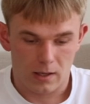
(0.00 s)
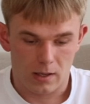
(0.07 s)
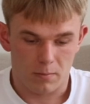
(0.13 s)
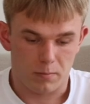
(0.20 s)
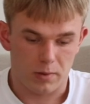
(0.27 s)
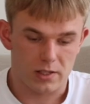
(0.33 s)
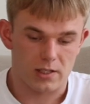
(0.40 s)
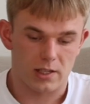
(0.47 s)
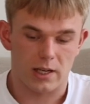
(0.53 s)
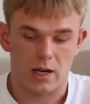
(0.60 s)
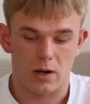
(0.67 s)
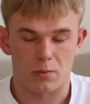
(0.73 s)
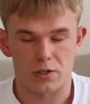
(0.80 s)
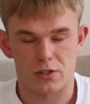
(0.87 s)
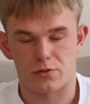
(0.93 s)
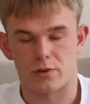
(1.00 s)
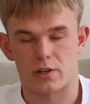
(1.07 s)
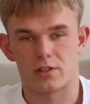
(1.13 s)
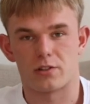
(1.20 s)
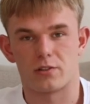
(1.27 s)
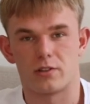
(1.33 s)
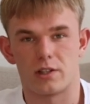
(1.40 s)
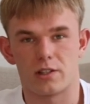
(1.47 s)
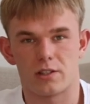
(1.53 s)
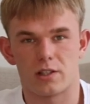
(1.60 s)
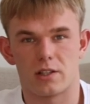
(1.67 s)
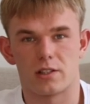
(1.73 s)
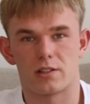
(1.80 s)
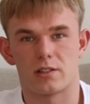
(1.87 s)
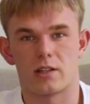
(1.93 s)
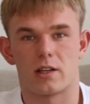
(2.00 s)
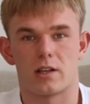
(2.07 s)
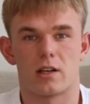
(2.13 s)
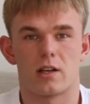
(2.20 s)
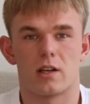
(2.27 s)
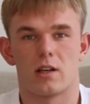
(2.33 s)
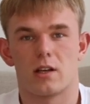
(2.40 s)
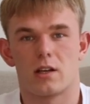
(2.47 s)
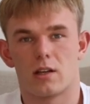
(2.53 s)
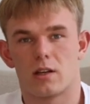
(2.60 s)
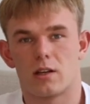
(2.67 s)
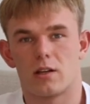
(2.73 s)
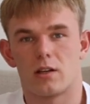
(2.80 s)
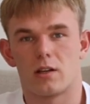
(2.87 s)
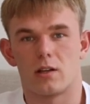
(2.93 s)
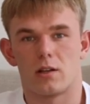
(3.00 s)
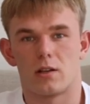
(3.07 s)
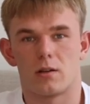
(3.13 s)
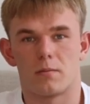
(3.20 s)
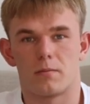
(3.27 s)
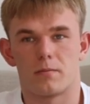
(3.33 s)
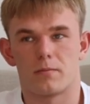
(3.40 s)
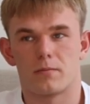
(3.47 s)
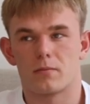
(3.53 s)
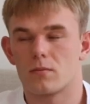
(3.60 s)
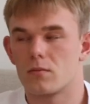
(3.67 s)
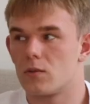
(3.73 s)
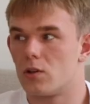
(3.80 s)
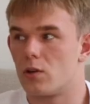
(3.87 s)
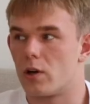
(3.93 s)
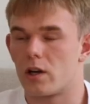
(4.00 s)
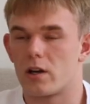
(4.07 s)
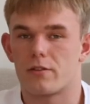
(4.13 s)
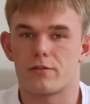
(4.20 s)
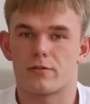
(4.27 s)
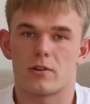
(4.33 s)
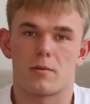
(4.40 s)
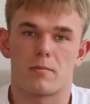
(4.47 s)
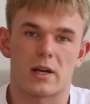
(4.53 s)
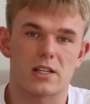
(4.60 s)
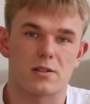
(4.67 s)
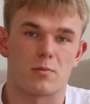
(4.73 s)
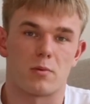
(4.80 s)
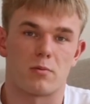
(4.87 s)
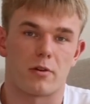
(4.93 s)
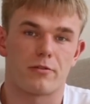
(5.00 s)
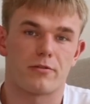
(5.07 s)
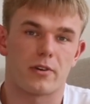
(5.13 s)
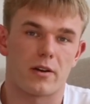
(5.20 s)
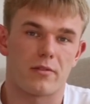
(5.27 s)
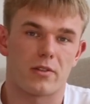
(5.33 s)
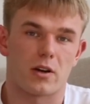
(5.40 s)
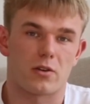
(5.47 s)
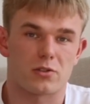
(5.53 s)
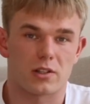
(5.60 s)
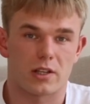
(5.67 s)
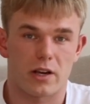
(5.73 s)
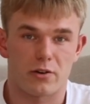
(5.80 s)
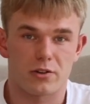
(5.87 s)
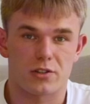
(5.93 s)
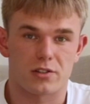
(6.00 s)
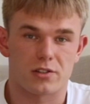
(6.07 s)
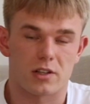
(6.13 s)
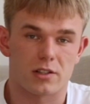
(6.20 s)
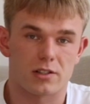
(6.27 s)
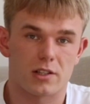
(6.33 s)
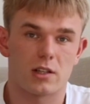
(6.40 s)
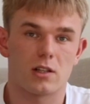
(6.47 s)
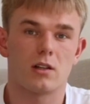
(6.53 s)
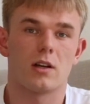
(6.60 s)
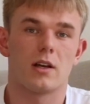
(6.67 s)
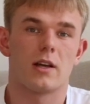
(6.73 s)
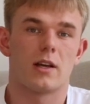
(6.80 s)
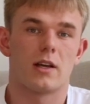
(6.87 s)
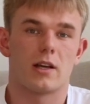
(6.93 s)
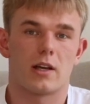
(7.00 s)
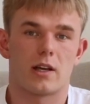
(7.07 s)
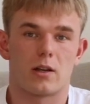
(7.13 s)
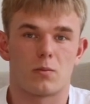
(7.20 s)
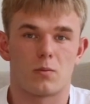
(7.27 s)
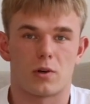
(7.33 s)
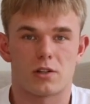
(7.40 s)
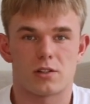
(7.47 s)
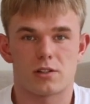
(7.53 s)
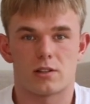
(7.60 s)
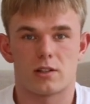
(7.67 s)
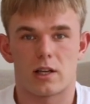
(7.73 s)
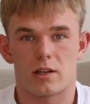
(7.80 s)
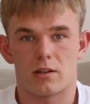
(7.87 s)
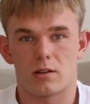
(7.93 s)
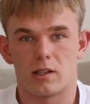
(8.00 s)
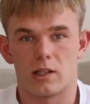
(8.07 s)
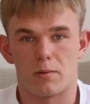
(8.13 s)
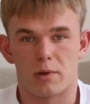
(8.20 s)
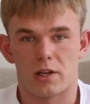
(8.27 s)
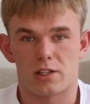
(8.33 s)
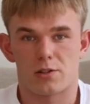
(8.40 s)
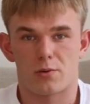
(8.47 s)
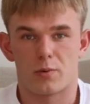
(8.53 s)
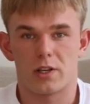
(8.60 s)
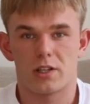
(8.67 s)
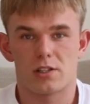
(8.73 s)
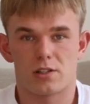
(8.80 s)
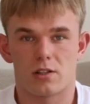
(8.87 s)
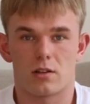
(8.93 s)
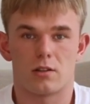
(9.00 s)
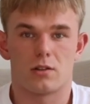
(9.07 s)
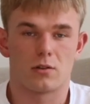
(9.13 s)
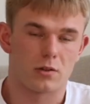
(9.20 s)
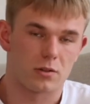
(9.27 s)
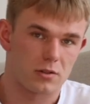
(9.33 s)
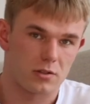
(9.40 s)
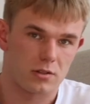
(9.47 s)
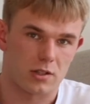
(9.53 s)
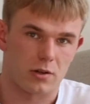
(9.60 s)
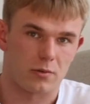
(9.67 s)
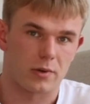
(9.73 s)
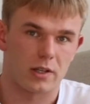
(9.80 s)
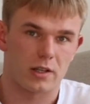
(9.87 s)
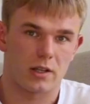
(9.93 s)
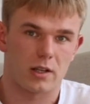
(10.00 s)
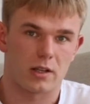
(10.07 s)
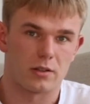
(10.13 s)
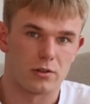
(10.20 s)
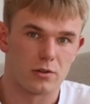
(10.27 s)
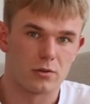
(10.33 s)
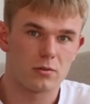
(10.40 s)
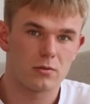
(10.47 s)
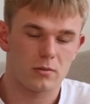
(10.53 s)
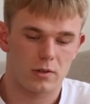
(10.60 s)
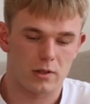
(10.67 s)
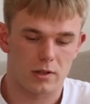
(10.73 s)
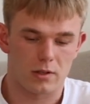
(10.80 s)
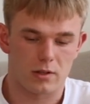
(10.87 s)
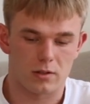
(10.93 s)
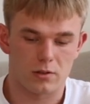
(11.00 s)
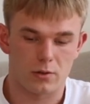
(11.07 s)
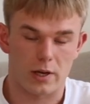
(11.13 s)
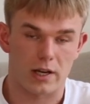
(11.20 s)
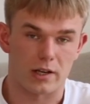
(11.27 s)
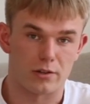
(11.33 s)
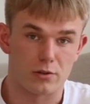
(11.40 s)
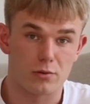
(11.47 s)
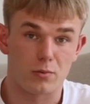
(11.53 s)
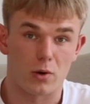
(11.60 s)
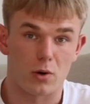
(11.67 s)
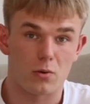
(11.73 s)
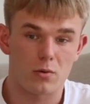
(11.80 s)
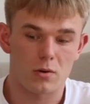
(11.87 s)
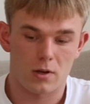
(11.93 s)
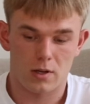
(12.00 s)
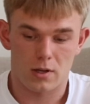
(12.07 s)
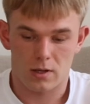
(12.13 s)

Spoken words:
And basically how we structure this is that you have a maximum of 5,000 characters in a cell, and once that limit is reached, you could generate you add a new row.